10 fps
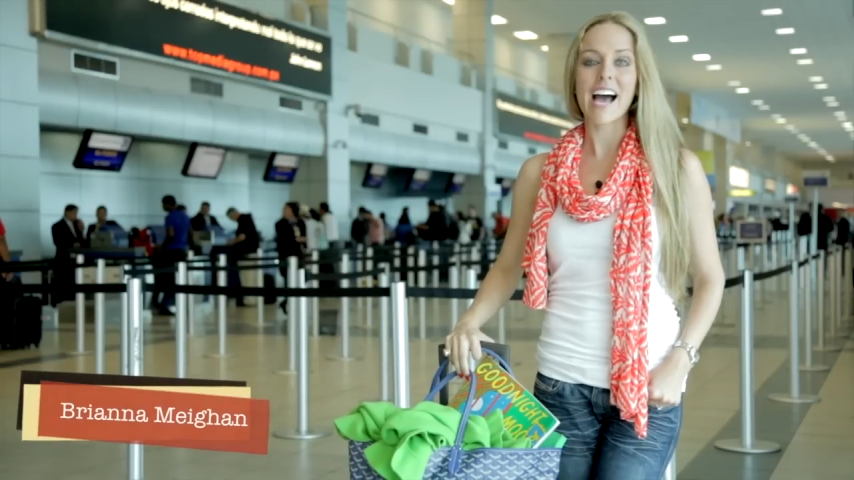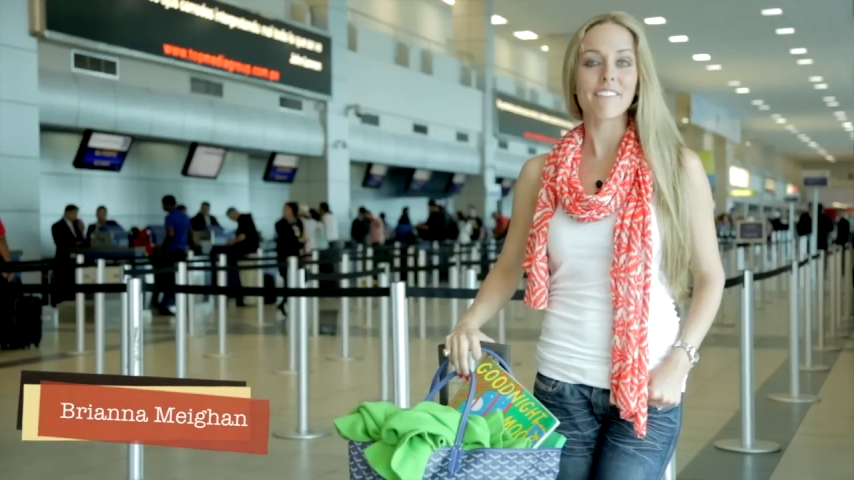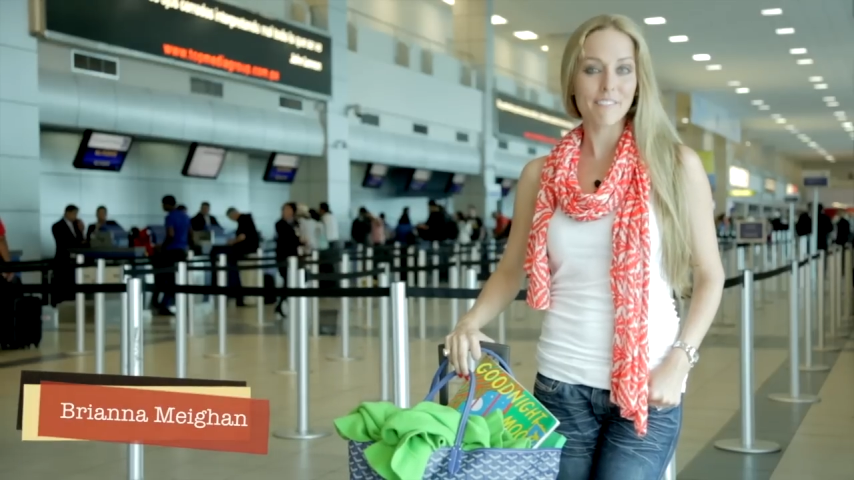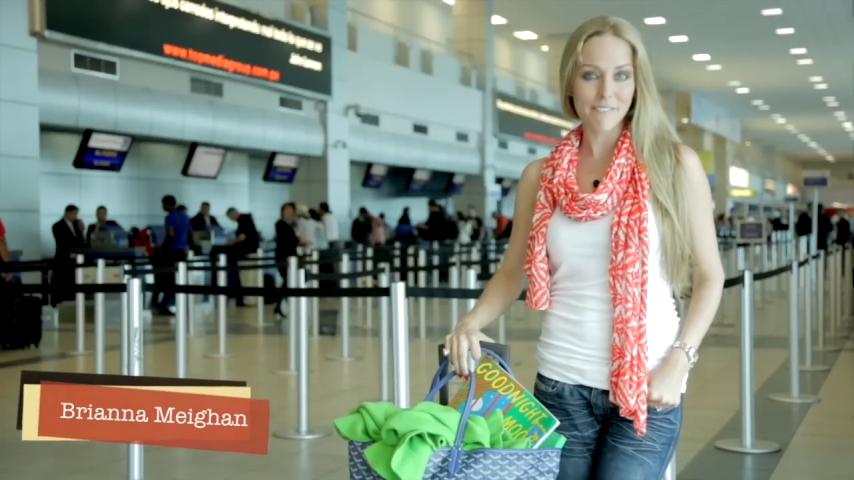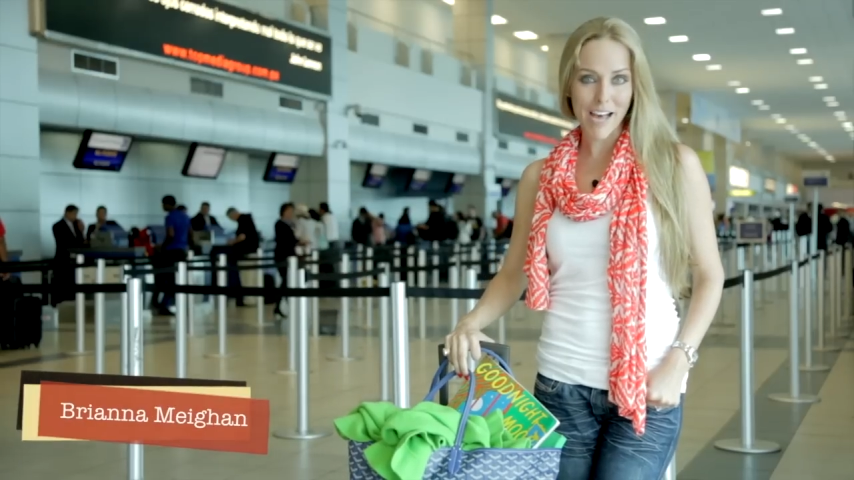Have
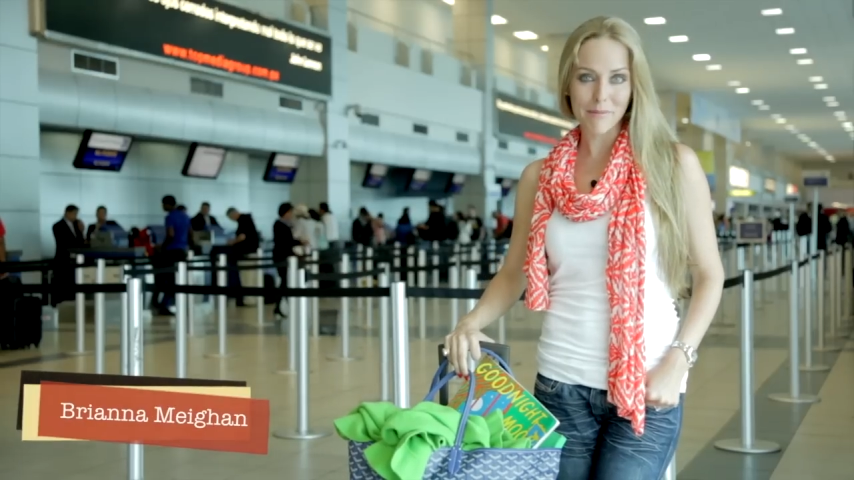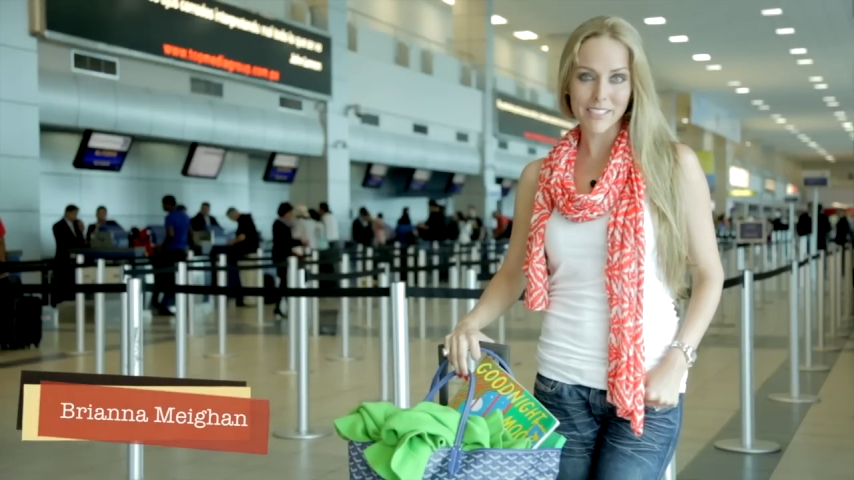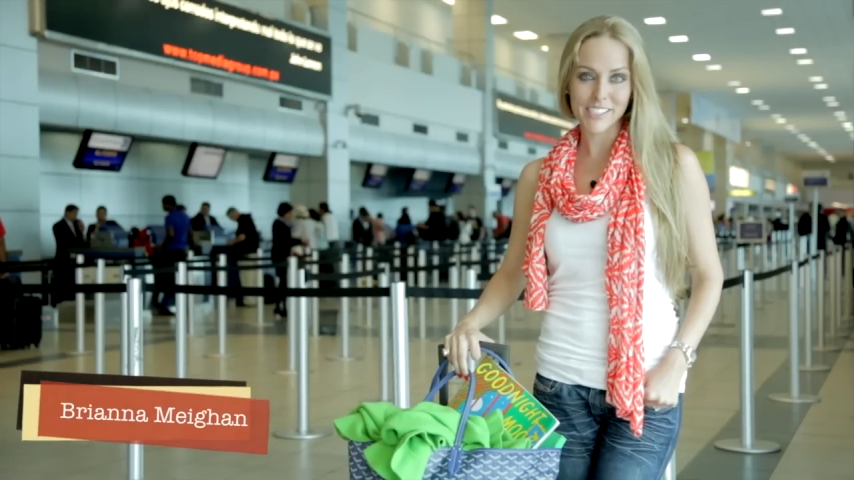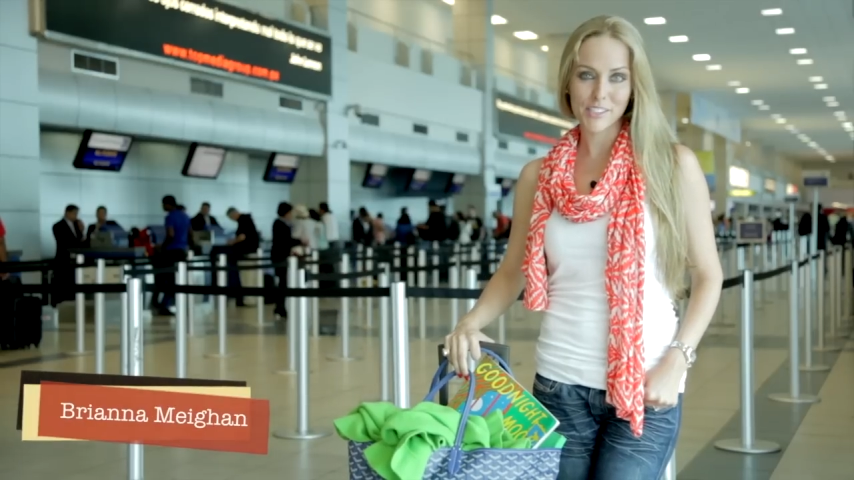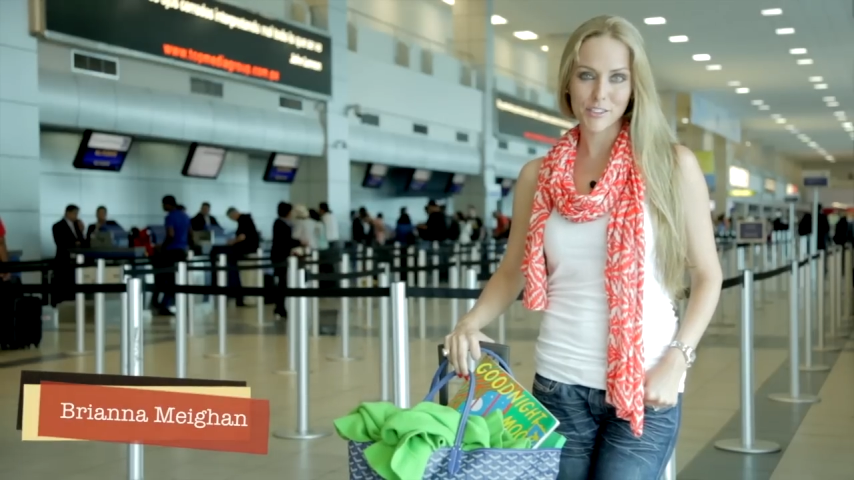a
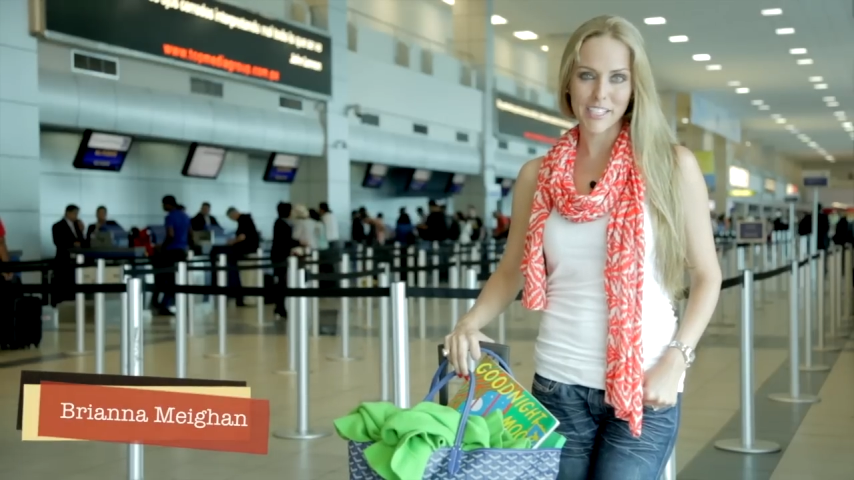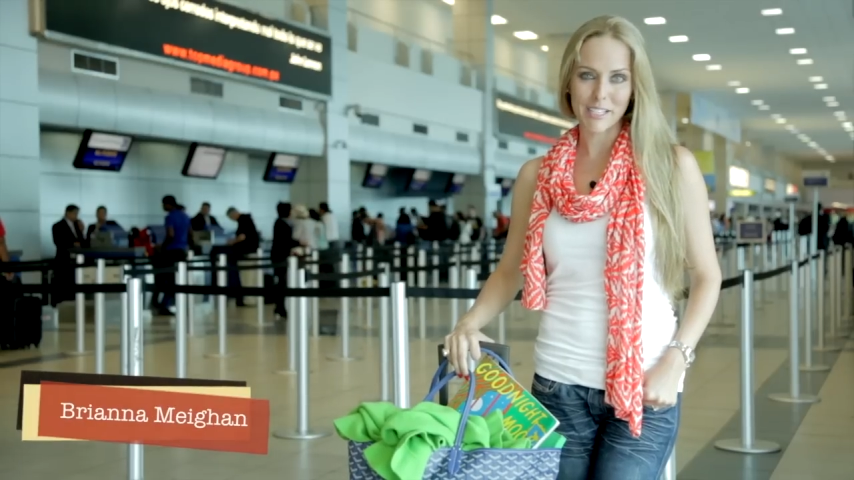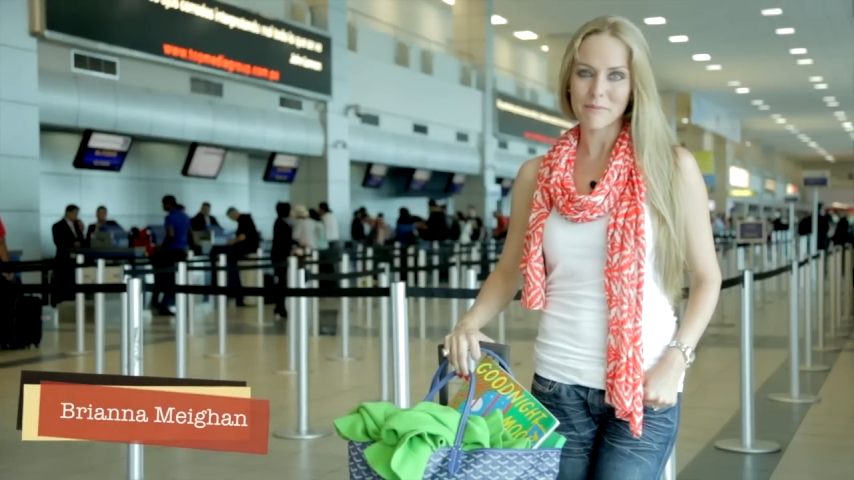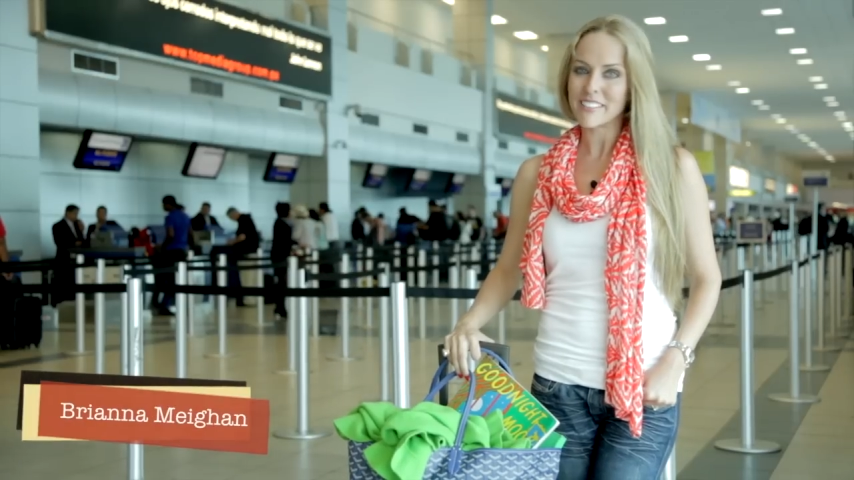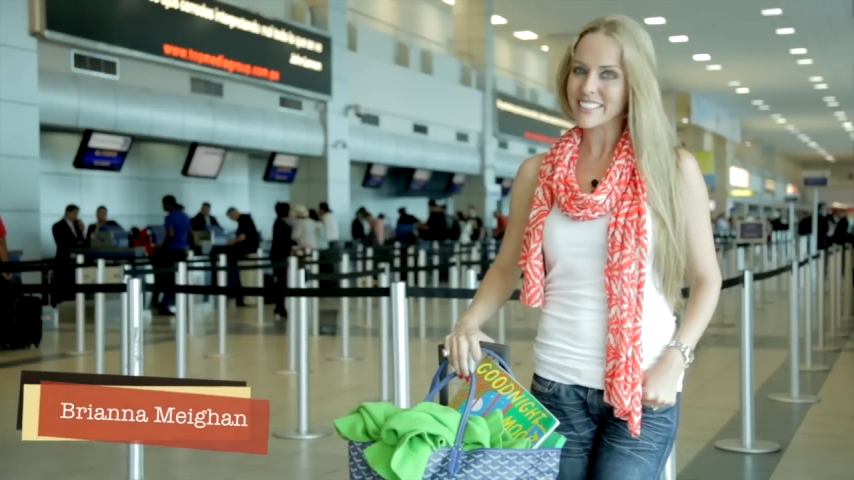fabulous
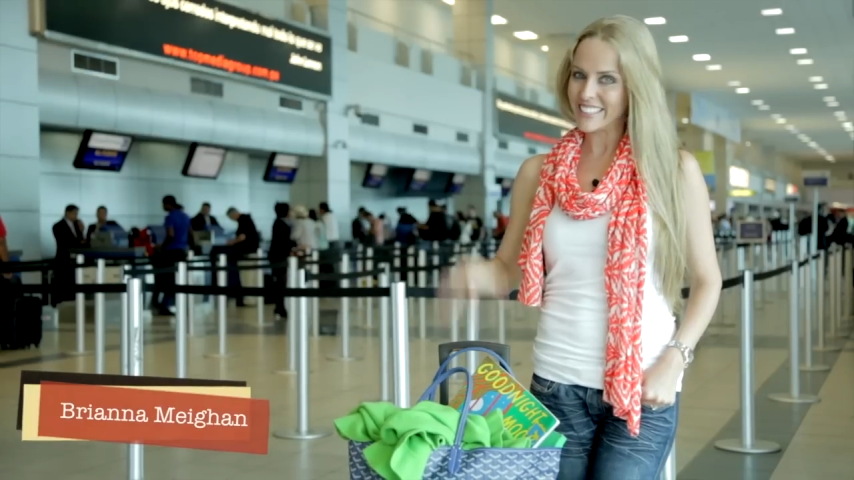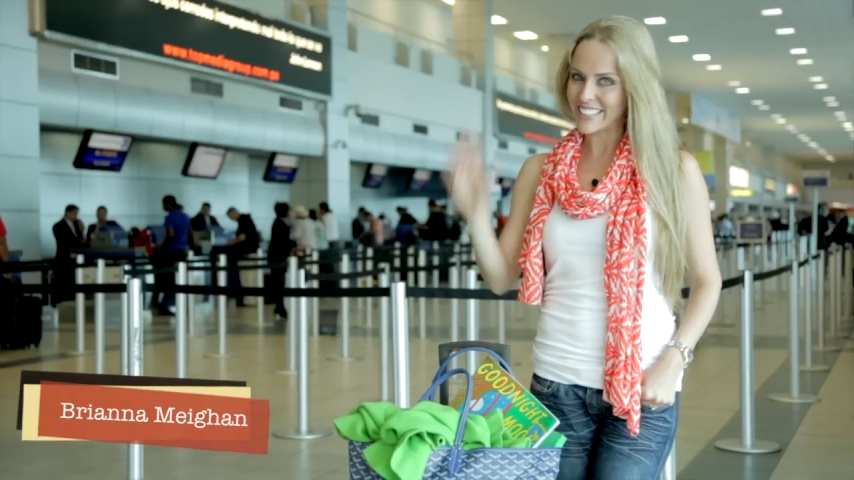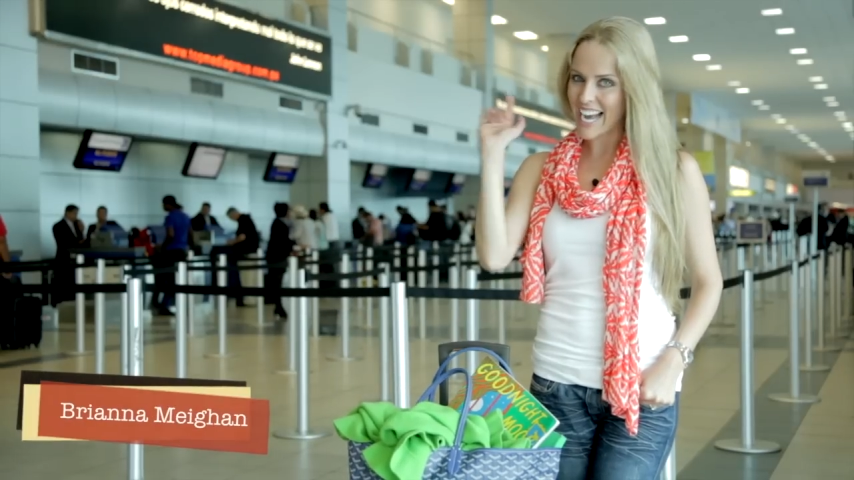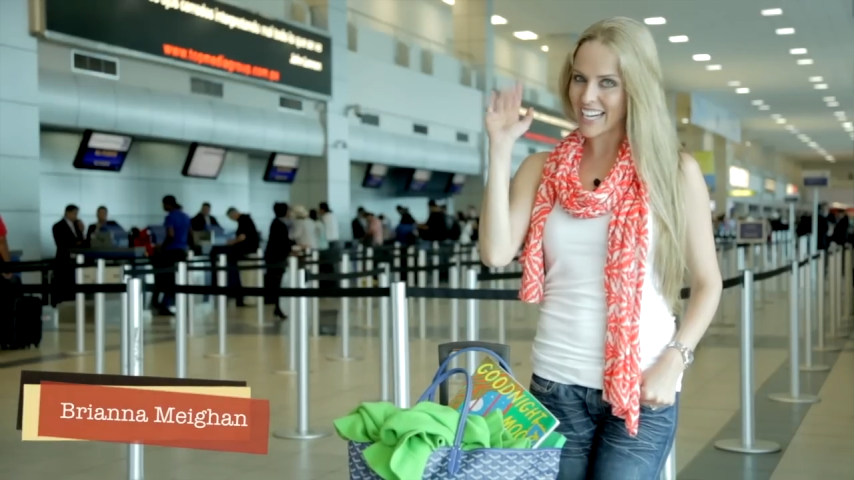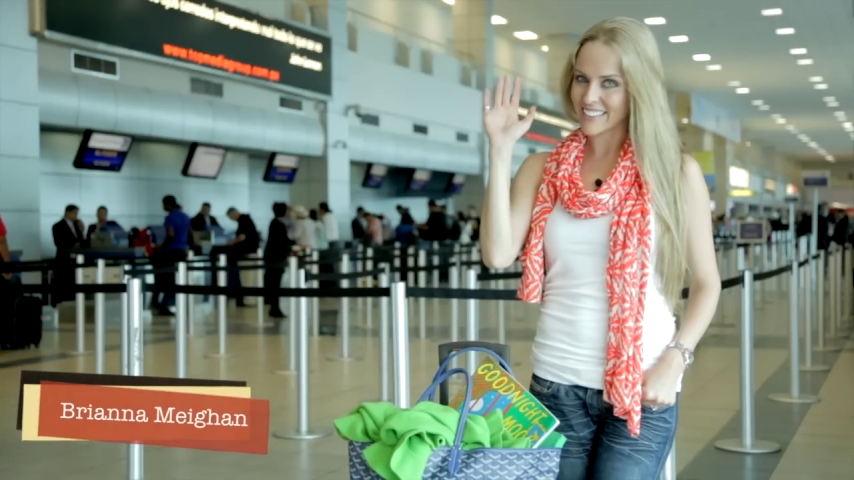trip.
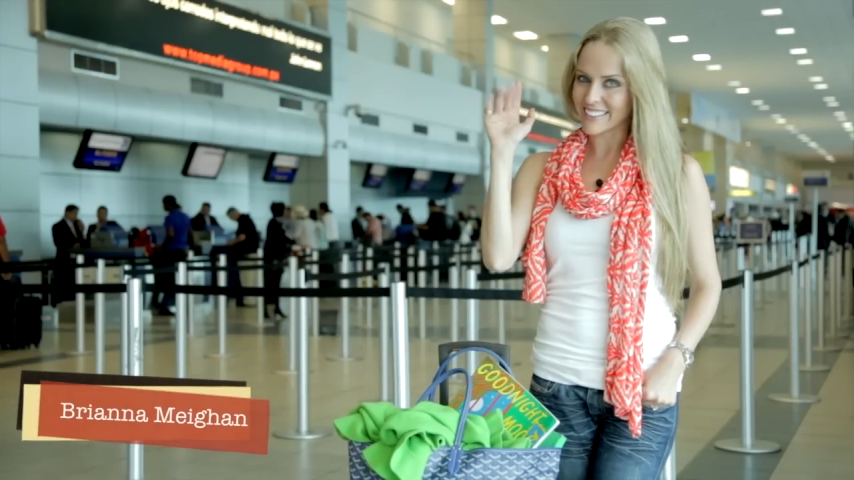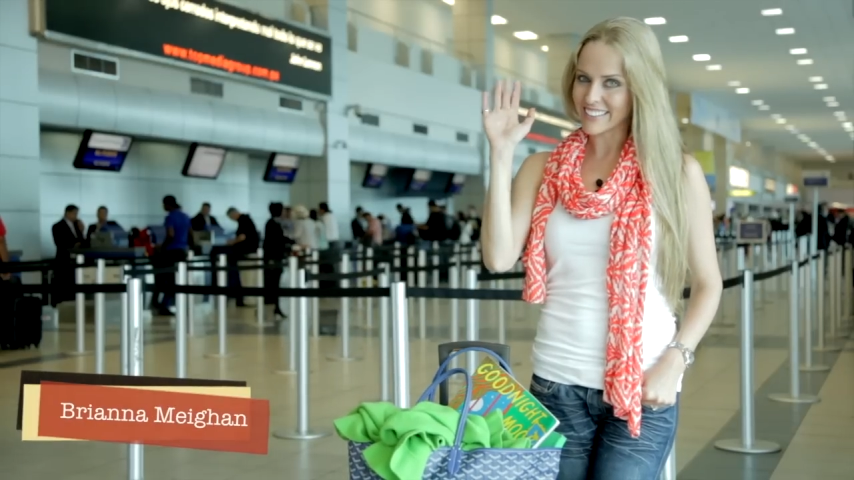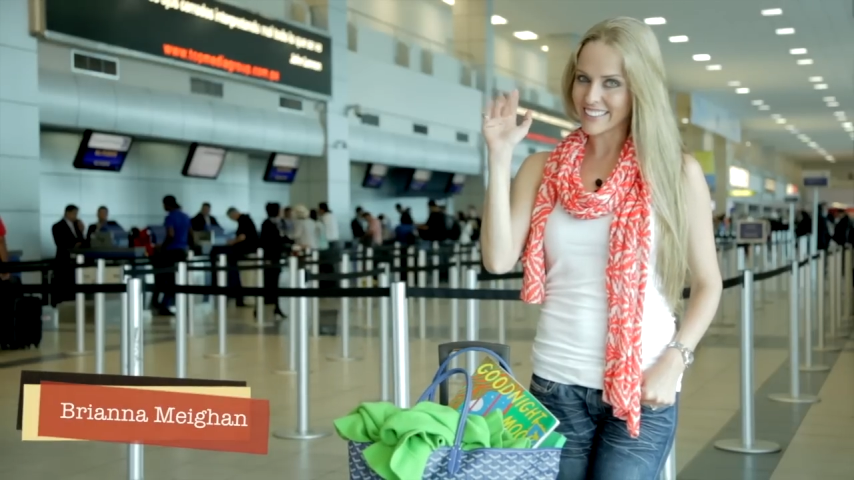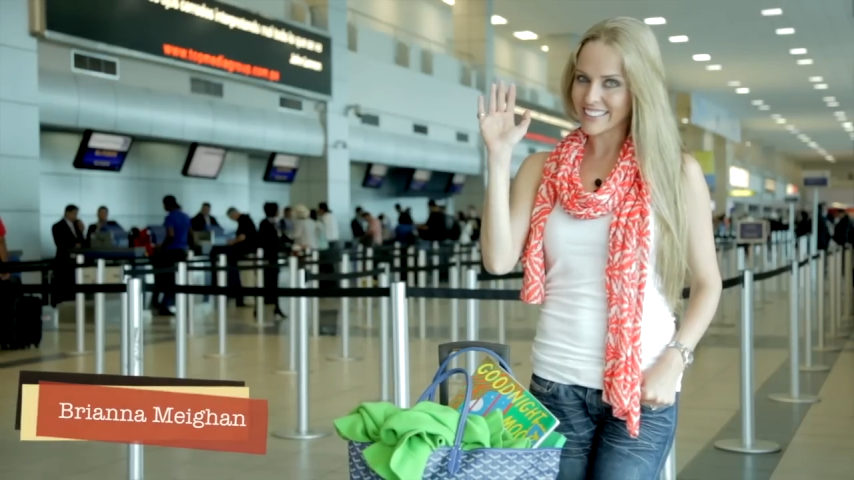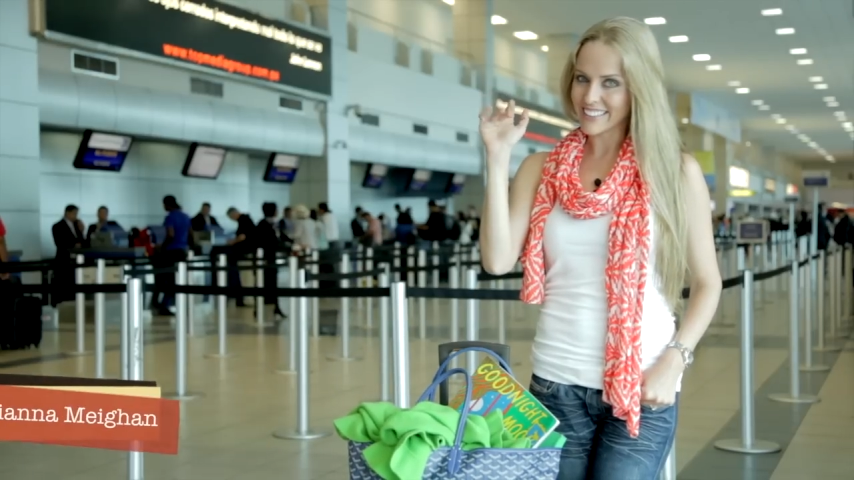Ciao.